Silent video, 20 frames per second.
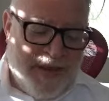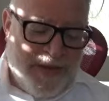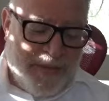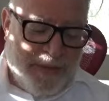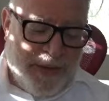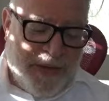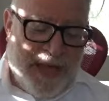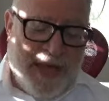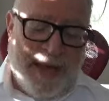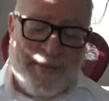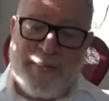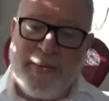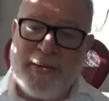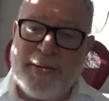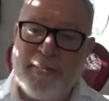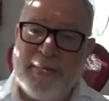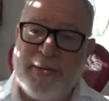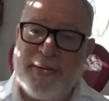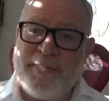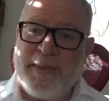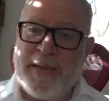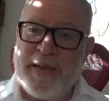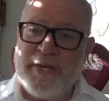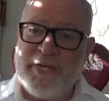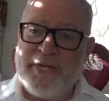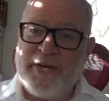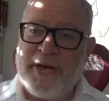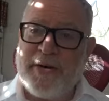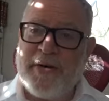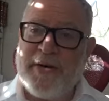what happened with Ben
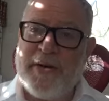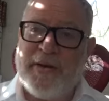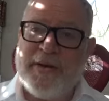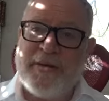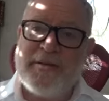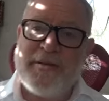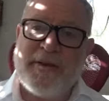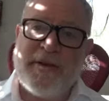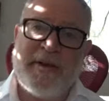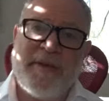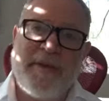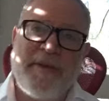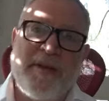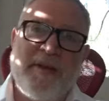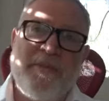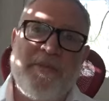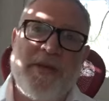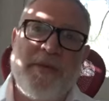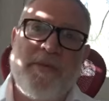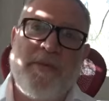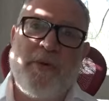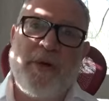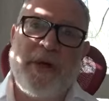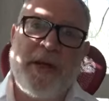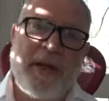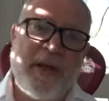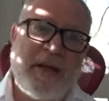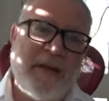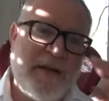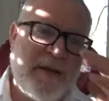and Jerry's and their
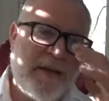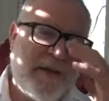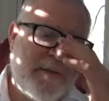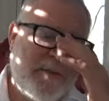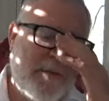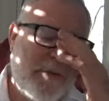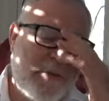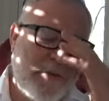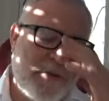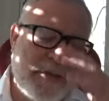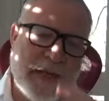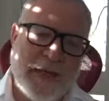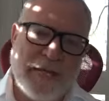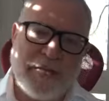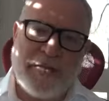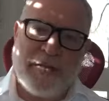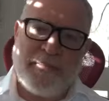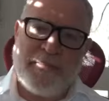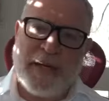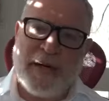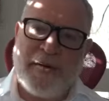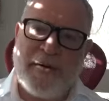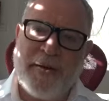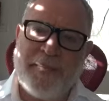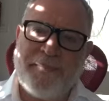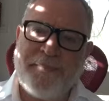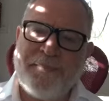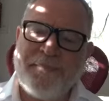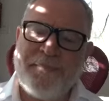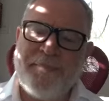boycott of Judea and Samaria.